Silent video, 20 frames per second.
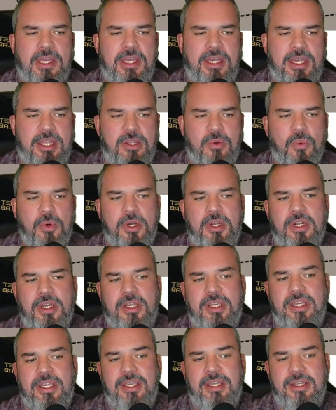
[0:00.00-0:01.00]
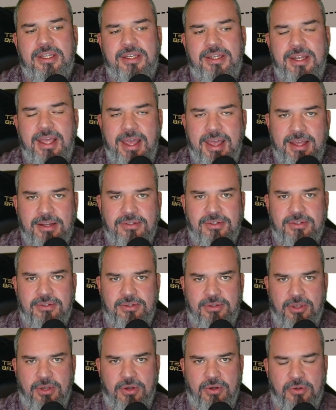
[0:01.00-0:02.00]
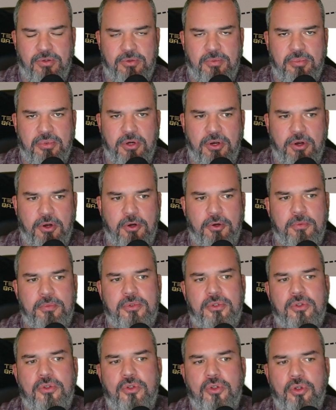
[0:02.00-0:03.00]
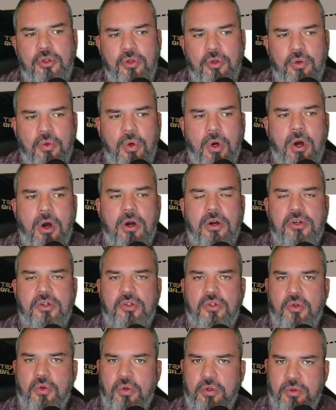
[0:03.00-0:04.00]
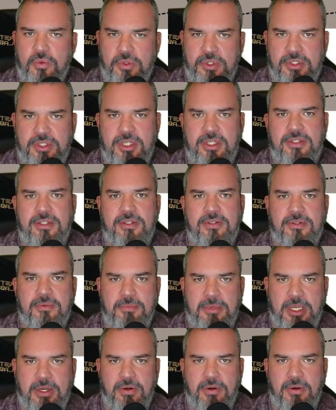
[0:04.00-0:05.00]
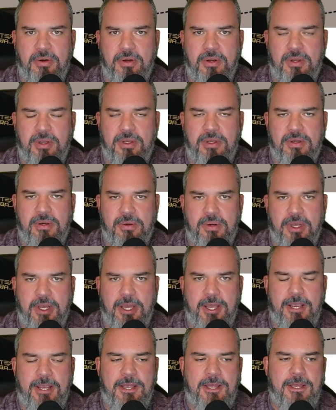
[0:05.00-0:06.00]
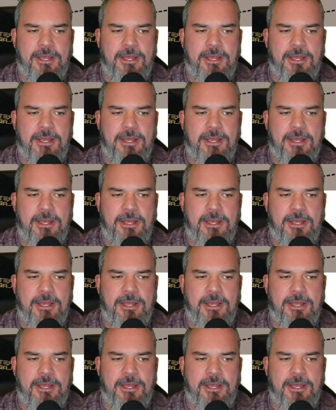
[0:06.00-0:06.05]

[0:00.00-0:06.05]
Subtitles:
and then we're going to connect those probes to our soil resistance meter. Okay.